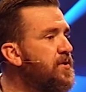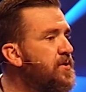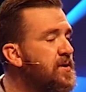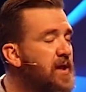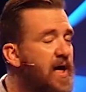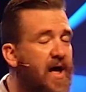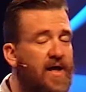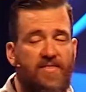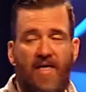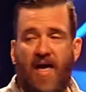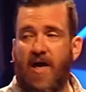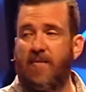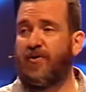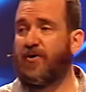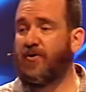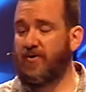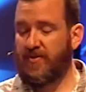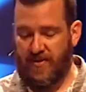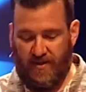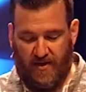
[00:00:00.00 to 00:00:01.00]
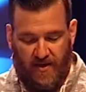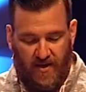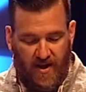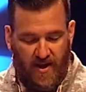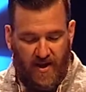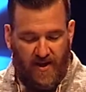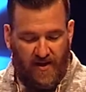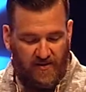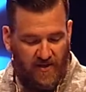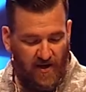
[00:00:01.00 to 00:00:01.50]
or not that person
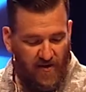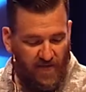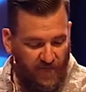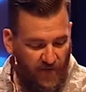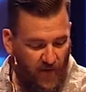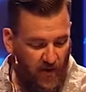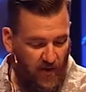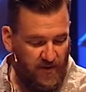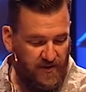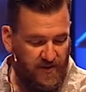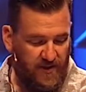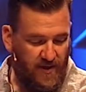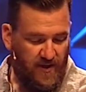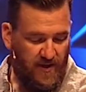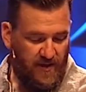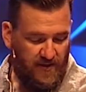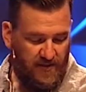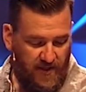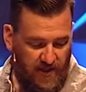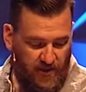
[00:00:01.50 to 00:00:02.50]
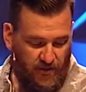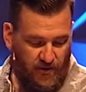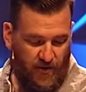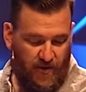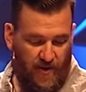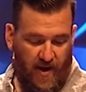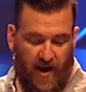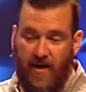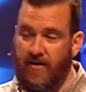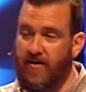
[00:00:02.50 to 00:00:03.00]
is a false teacher or
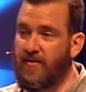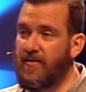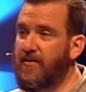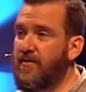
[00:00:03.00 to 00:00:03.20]
not.